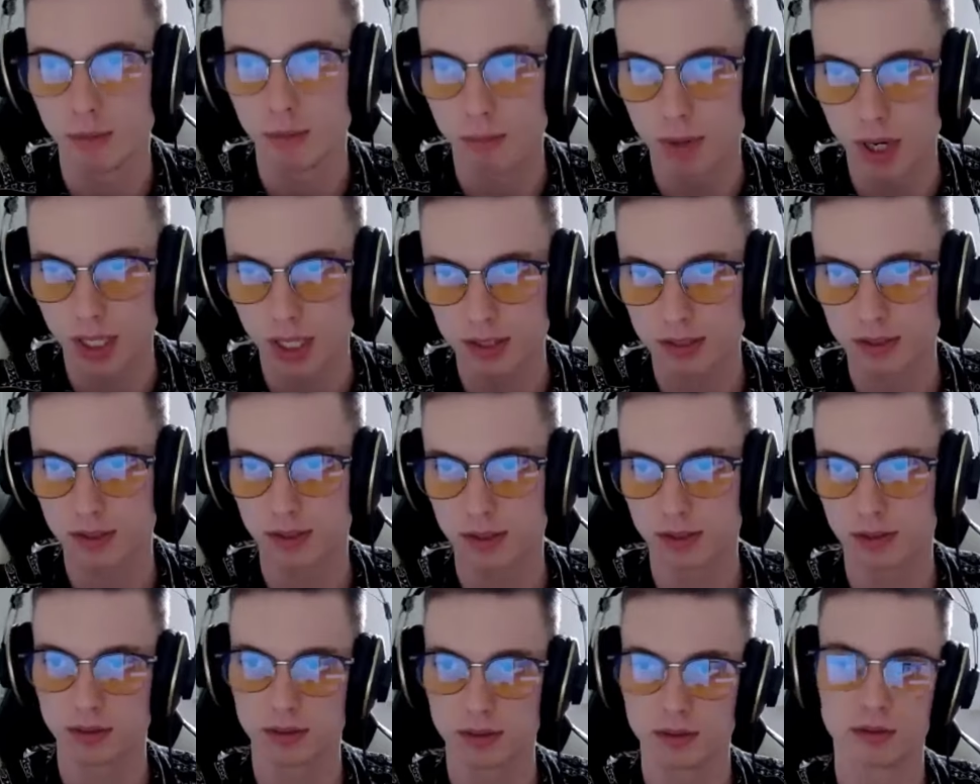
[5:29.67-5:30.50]
but
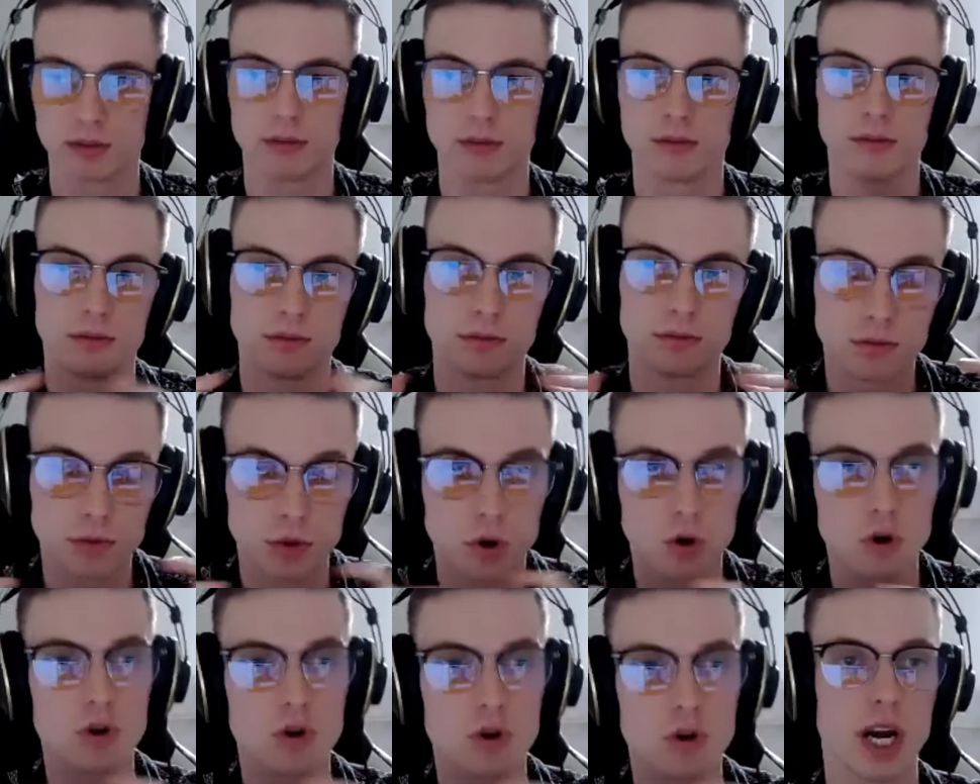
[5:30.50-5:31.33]

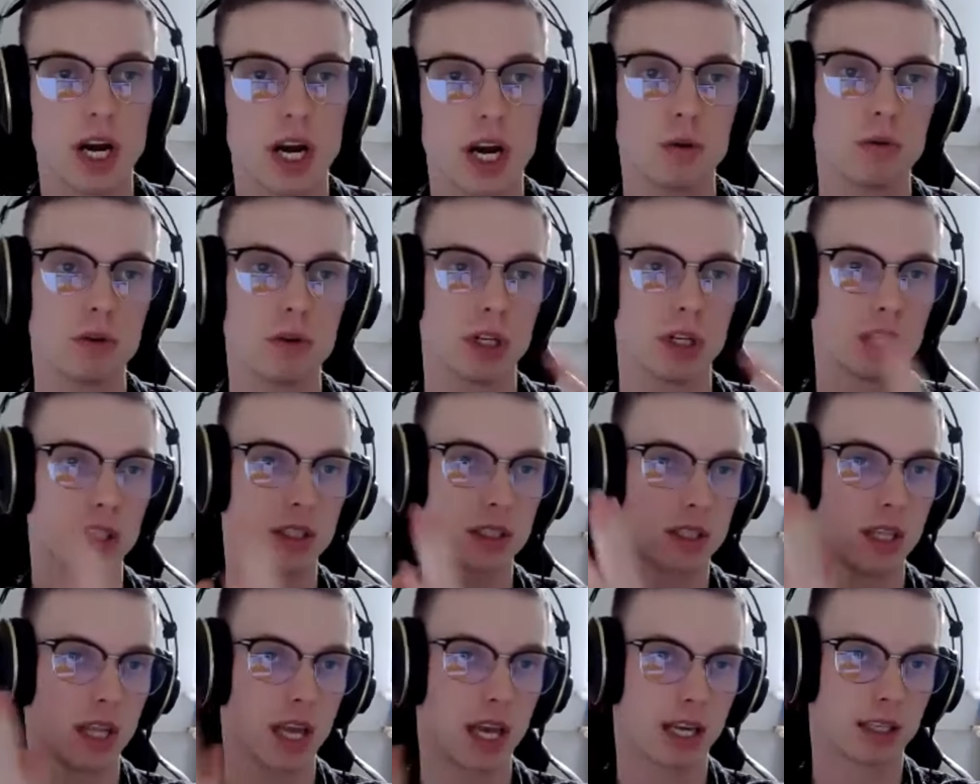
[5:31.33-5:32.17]
for now
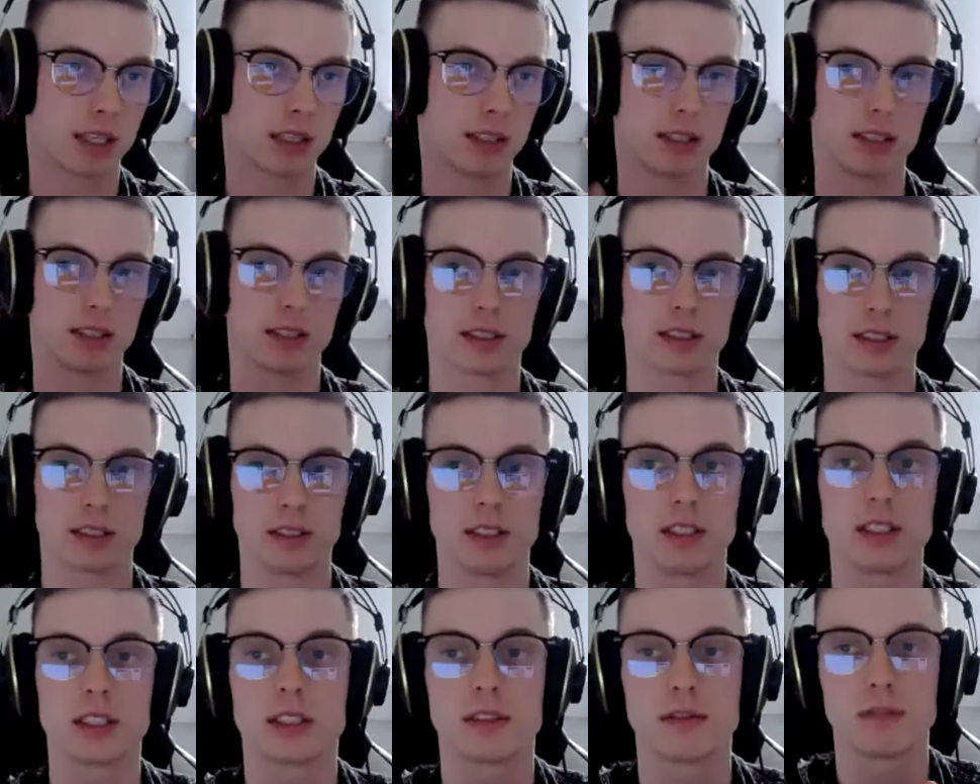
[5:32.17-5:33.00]
it's like
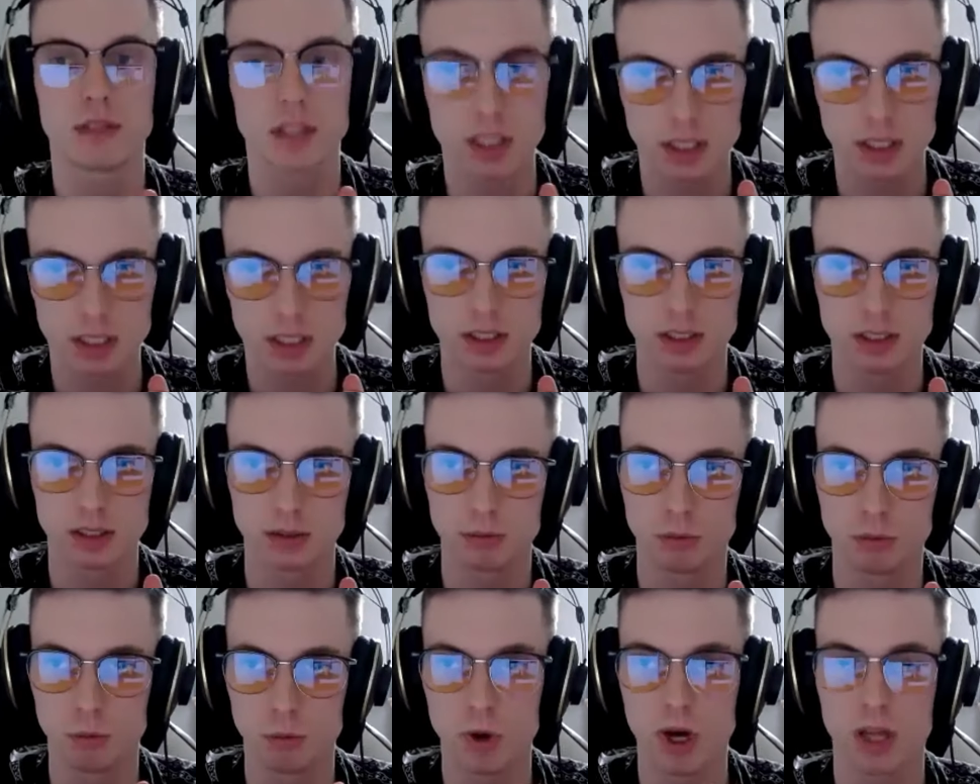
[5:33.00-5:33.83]
this thing is
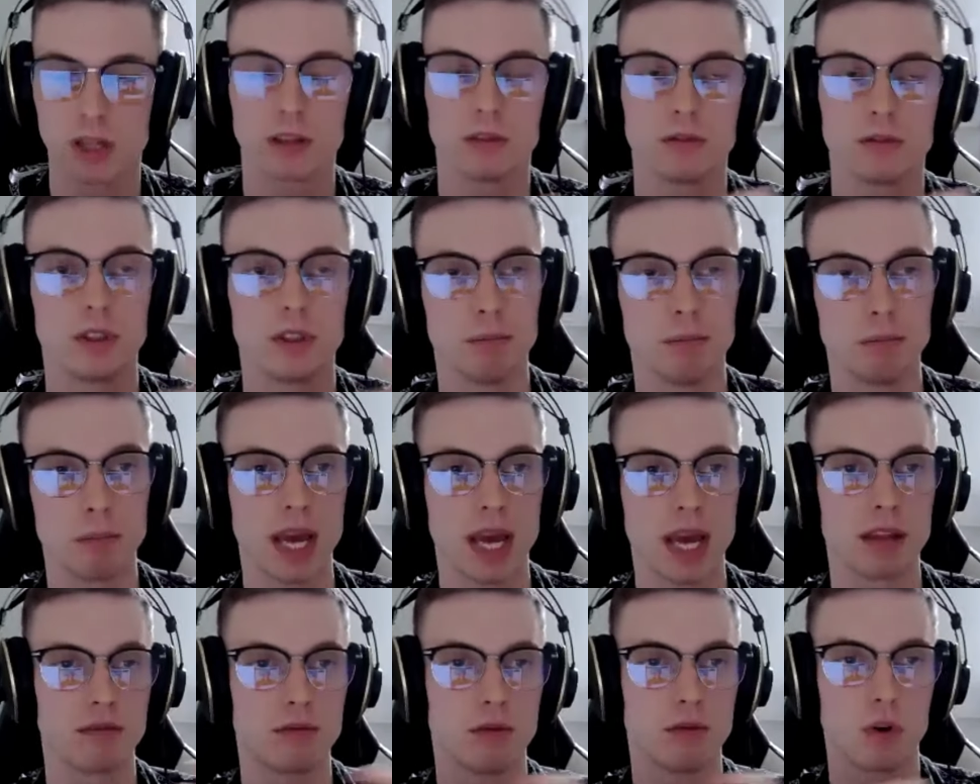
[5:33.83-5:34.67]
one of the
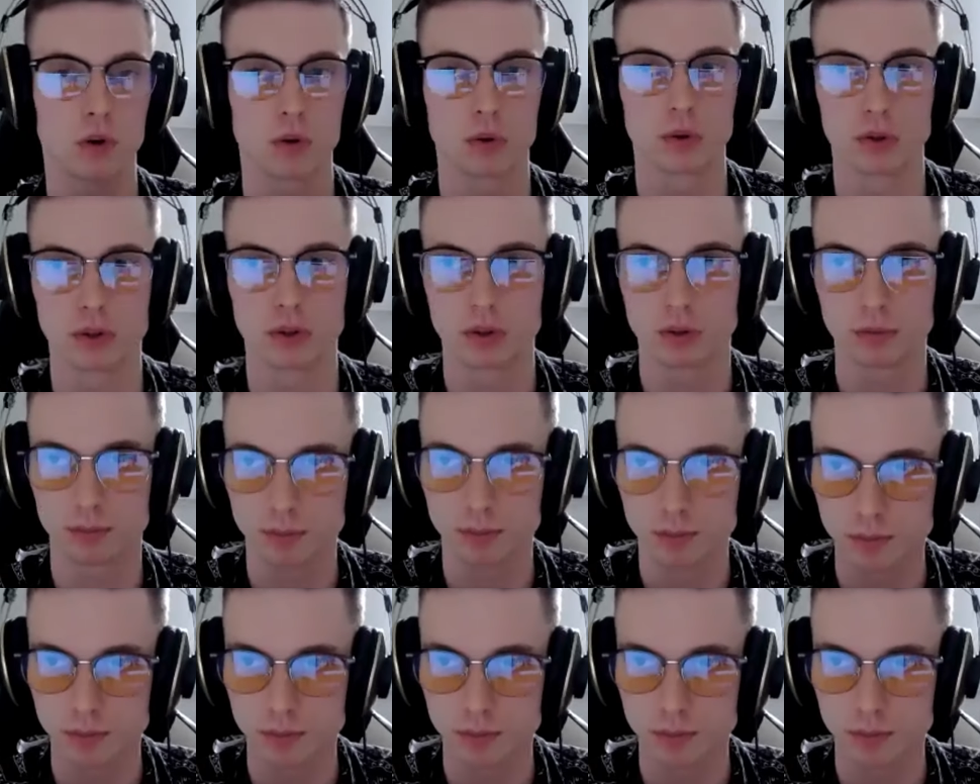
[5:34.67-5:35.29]
main focus.